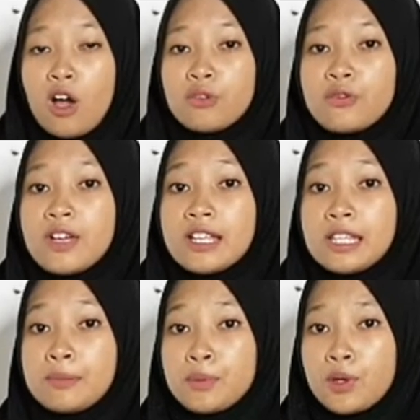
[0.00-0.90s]
of
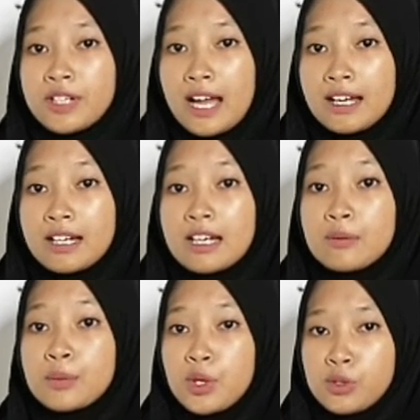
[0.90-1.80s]
the product
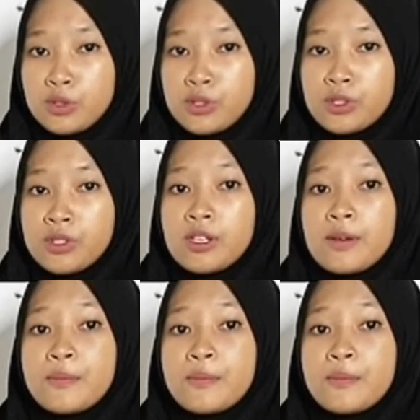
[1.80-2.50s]
produced.